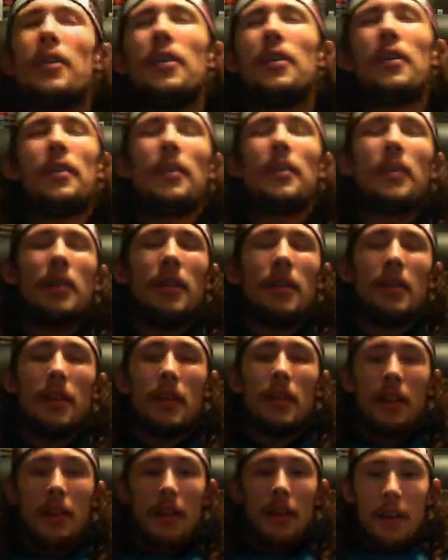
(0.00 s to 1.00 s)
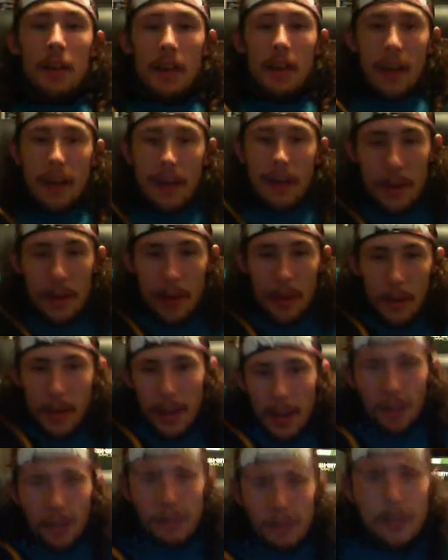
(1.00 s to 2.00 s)
do it, and I know I
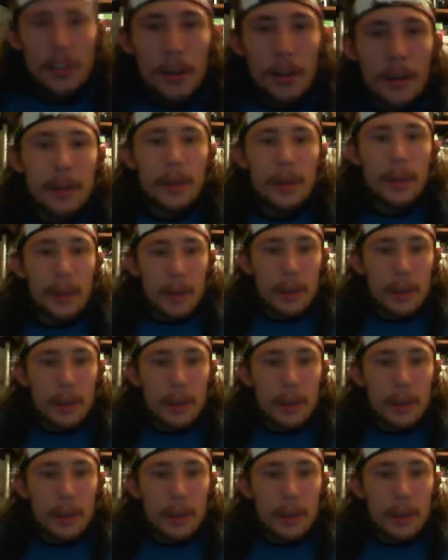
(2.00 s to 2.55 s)
have to do it,